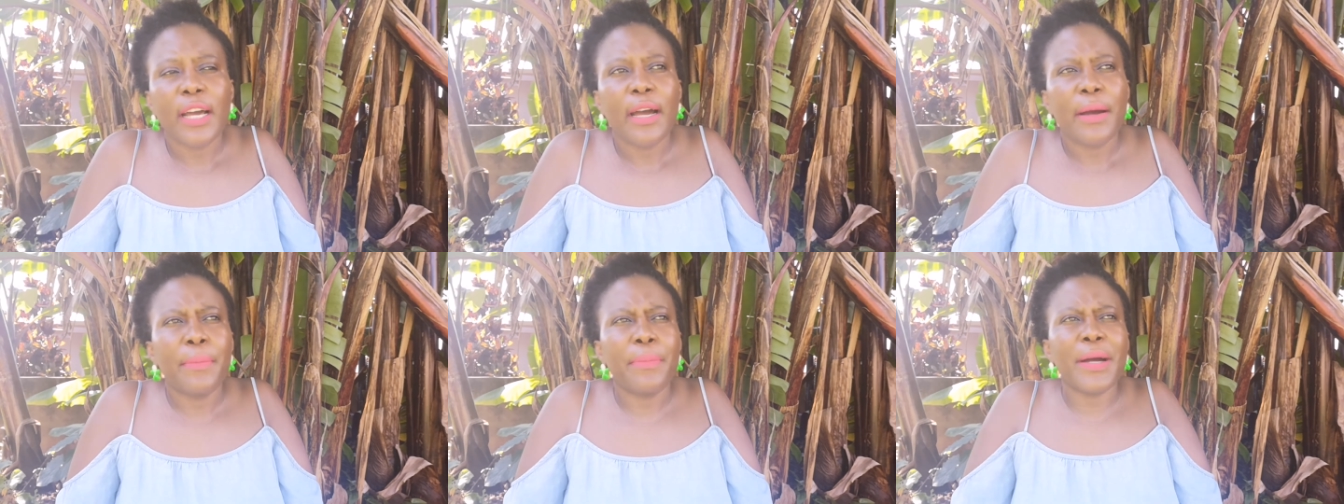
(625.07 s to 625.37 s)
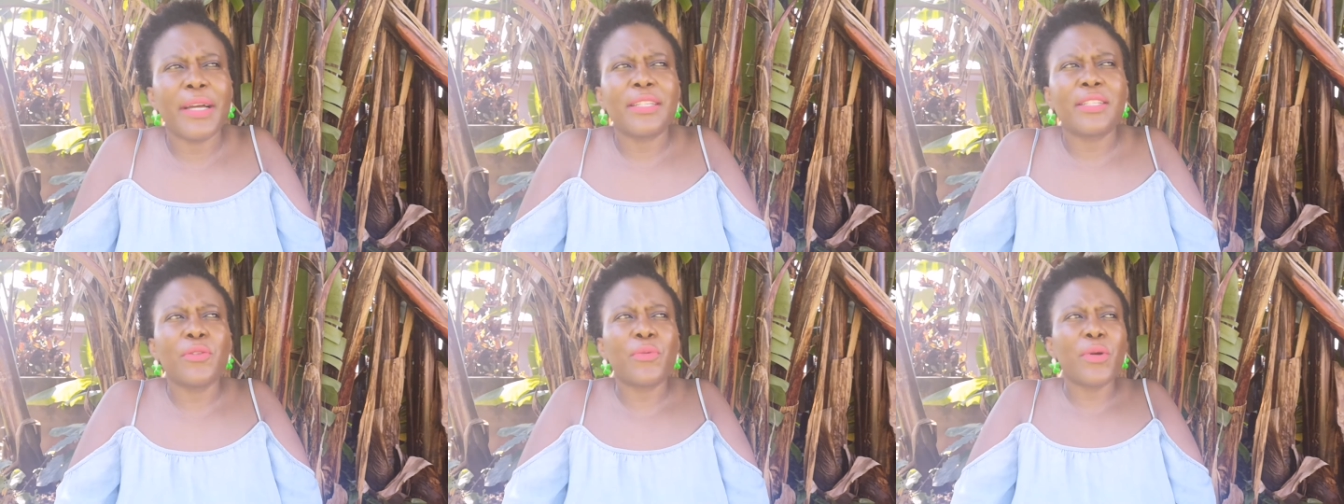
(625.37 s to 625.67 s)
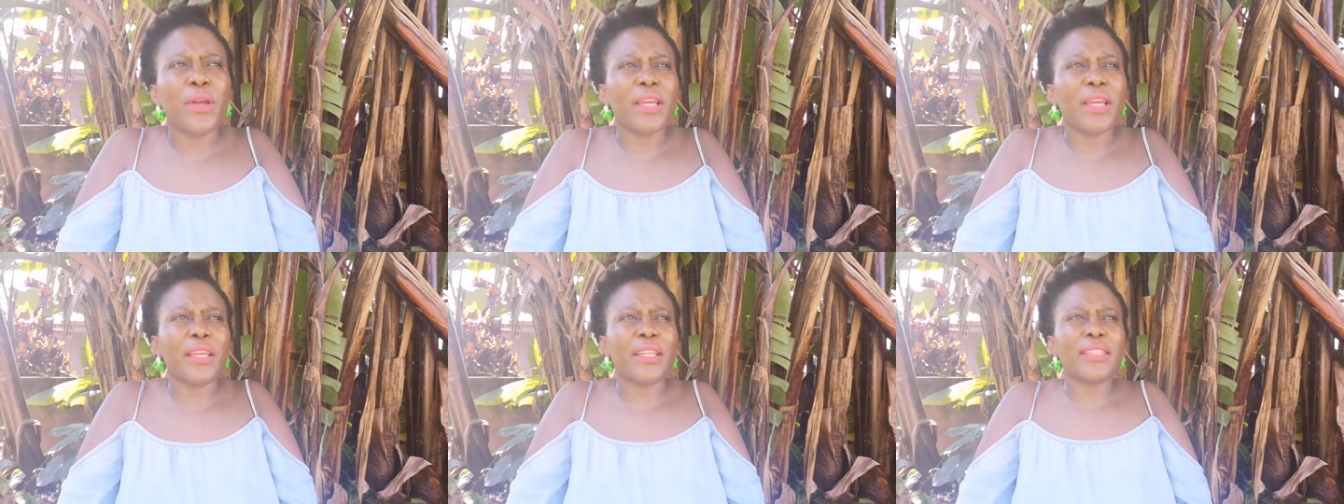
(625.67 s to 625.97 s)
but
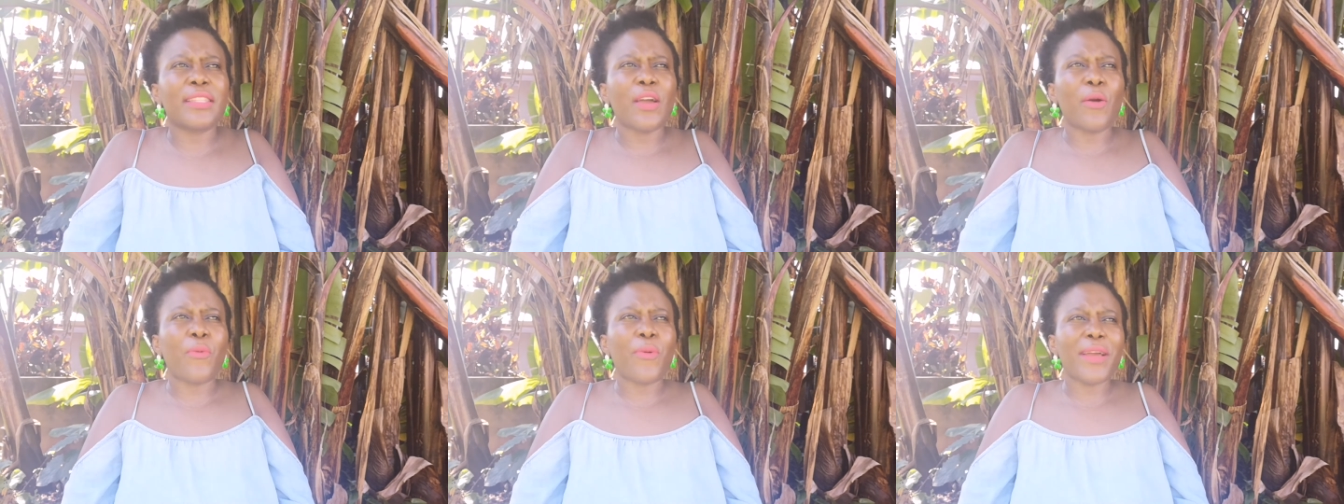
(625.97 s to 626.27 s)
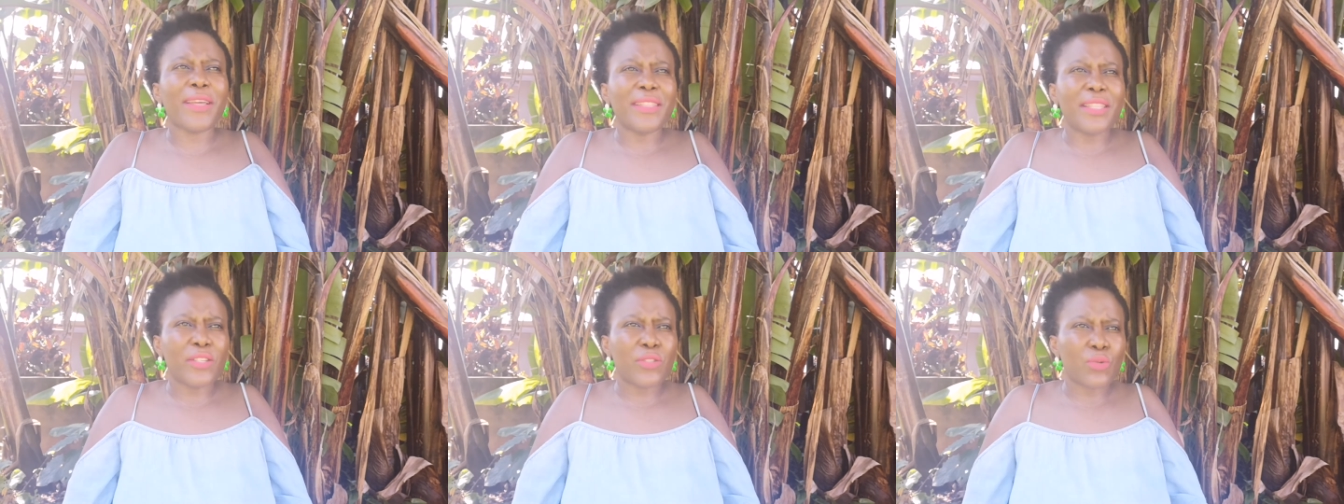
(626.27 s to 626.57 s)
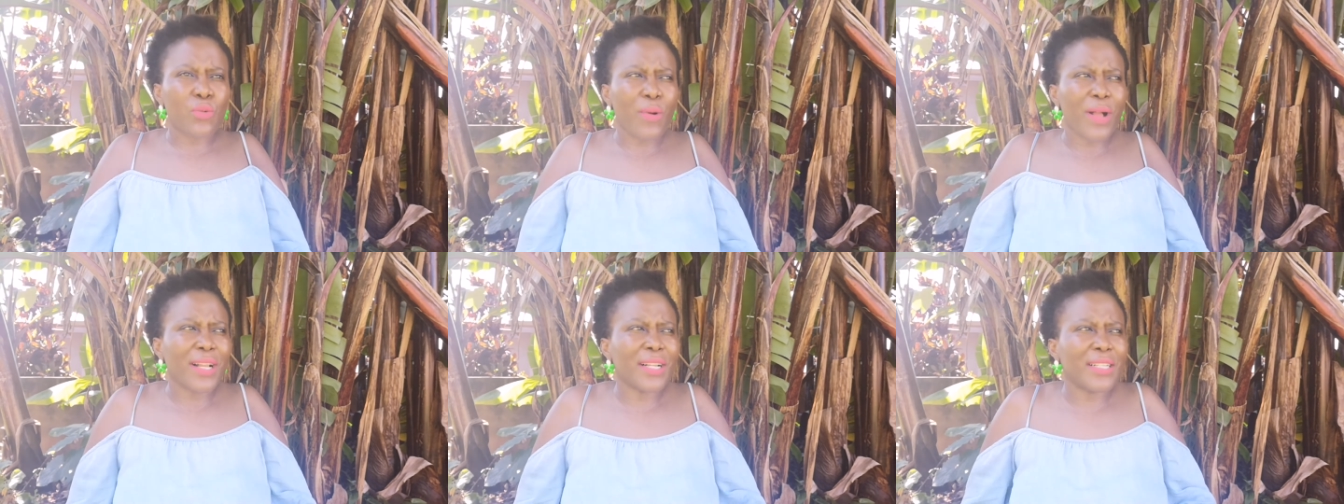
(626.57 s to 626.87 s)
the way this
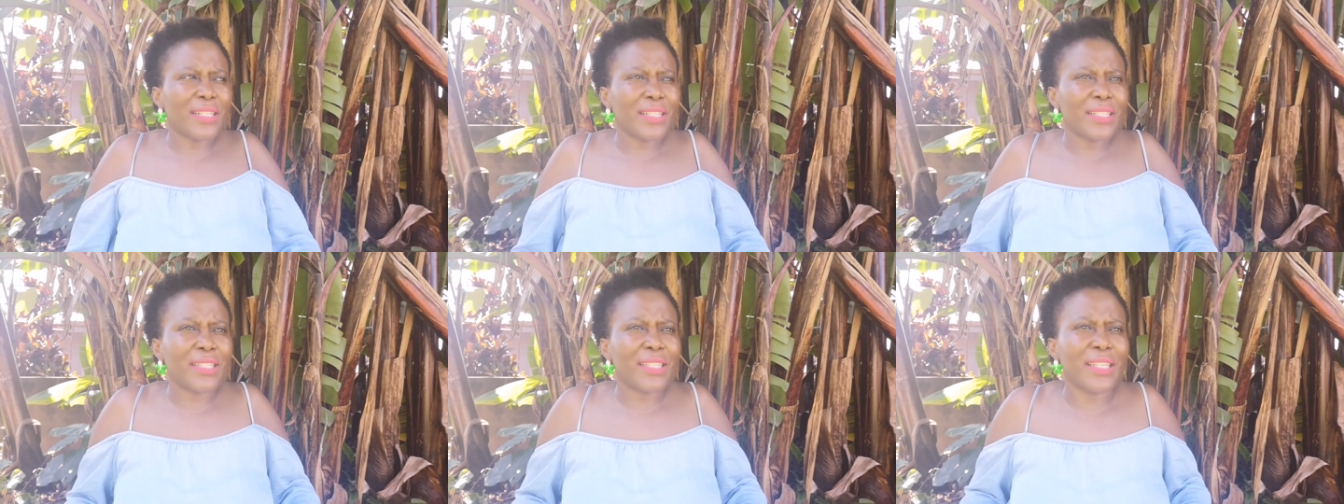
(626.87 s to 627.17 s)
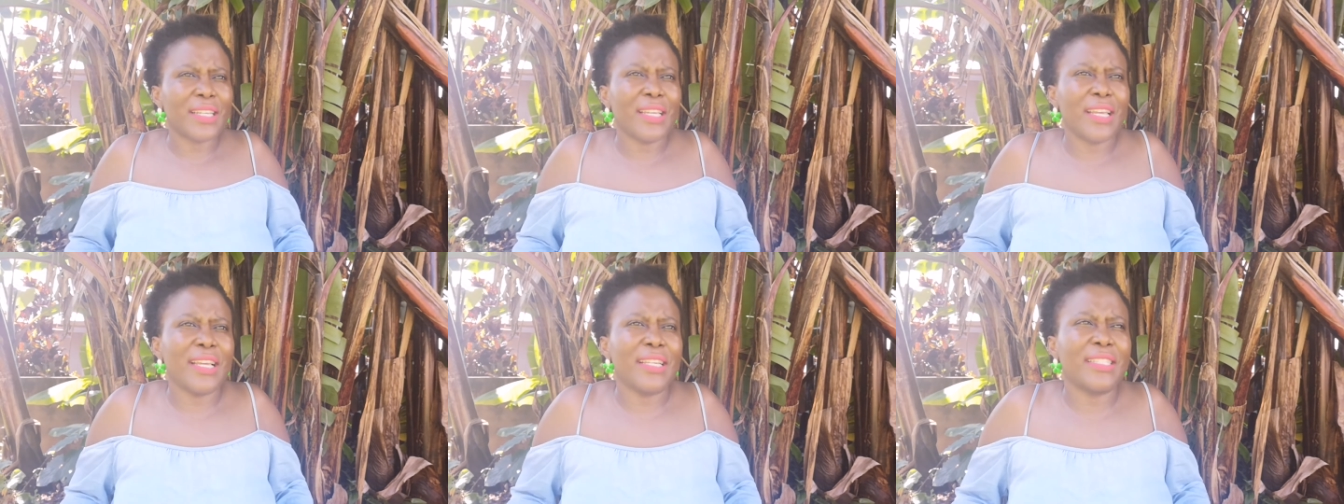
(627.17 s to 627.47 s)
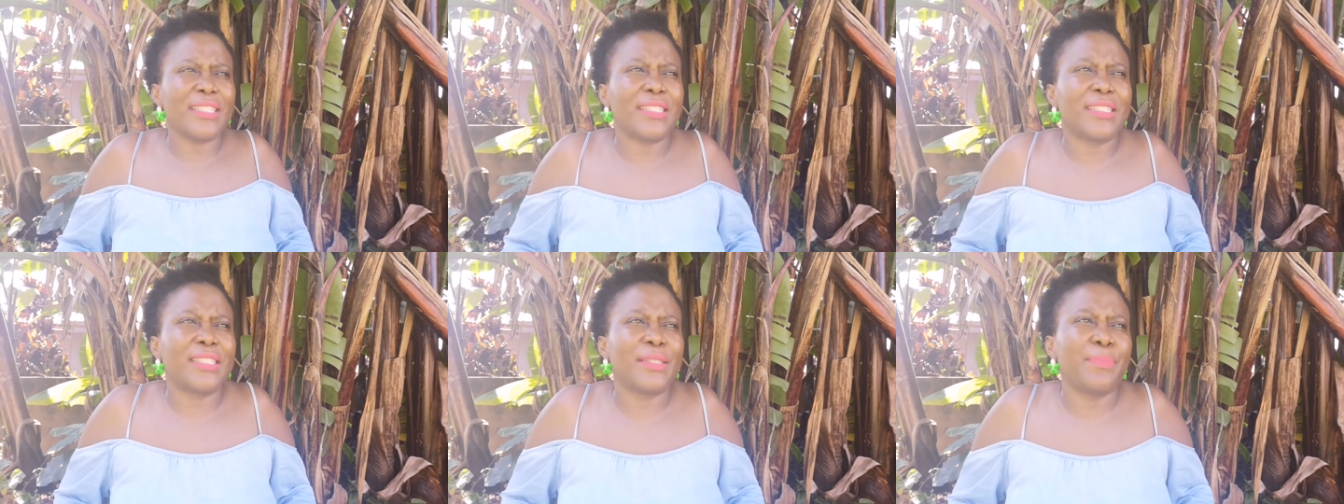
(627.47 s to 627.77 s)
world
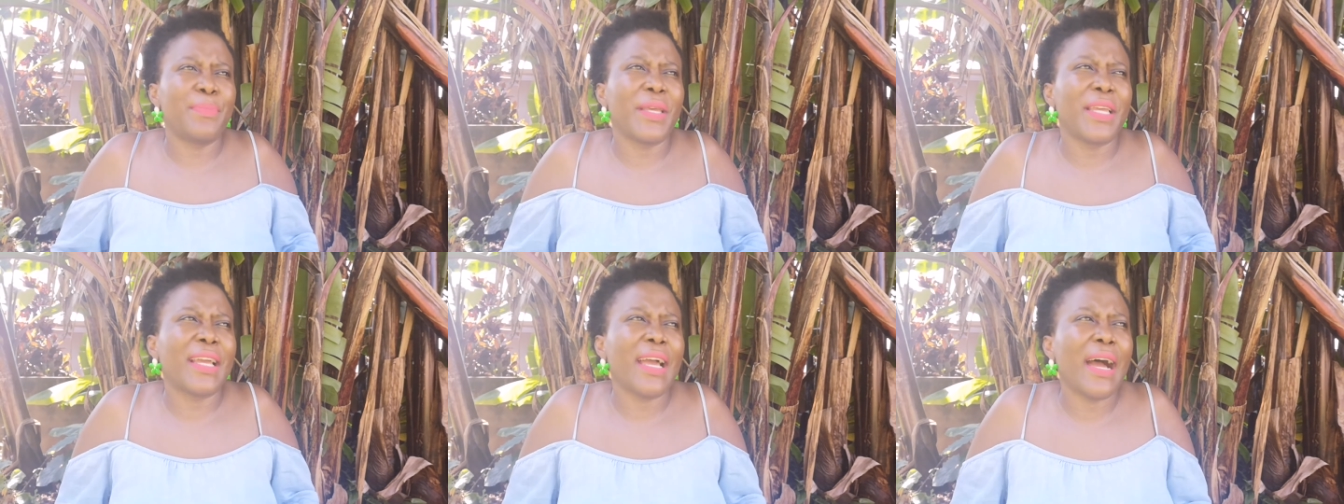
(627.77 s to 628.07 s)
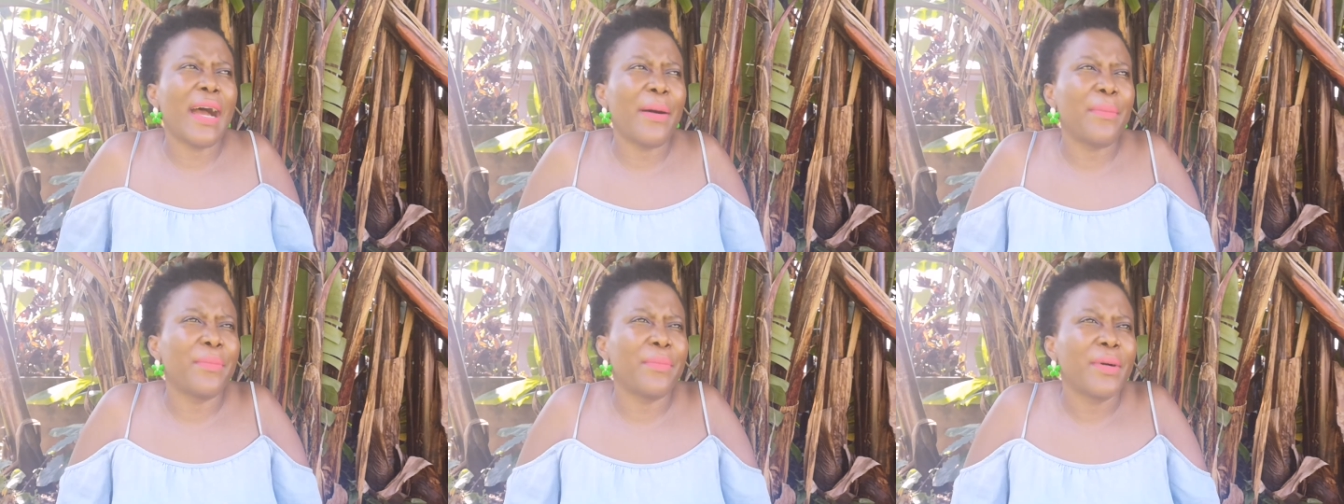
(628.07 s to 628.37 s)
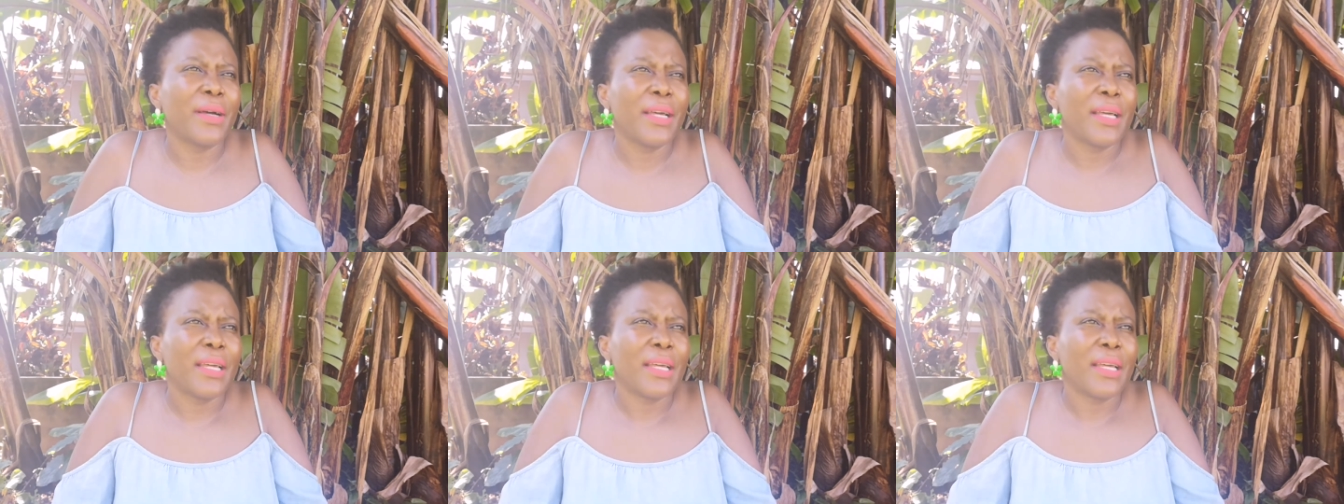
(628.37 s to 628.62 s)
has become